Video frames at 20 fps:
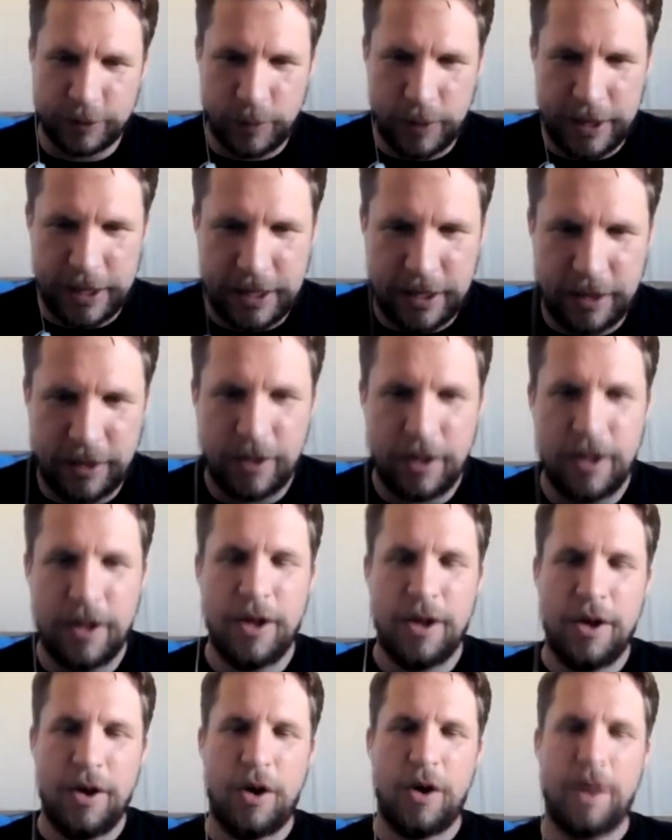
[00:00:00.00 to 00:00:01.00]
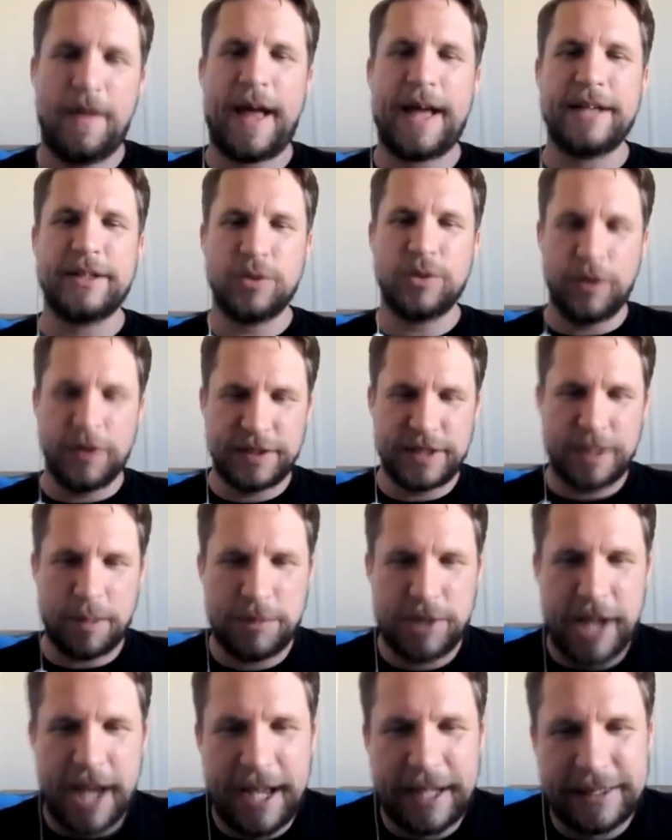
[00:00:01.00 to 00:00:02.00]
week on that sort of
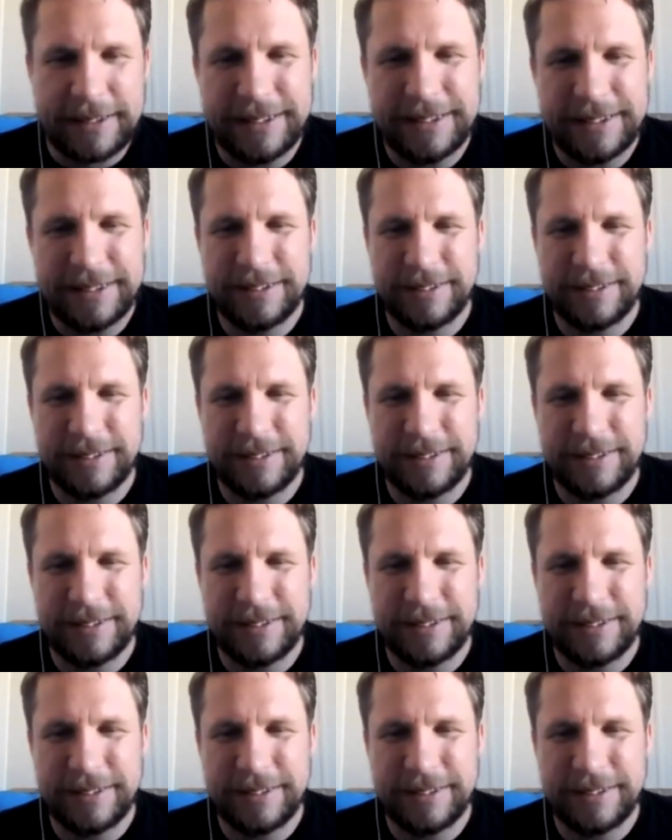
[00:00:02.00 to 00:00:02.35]
subject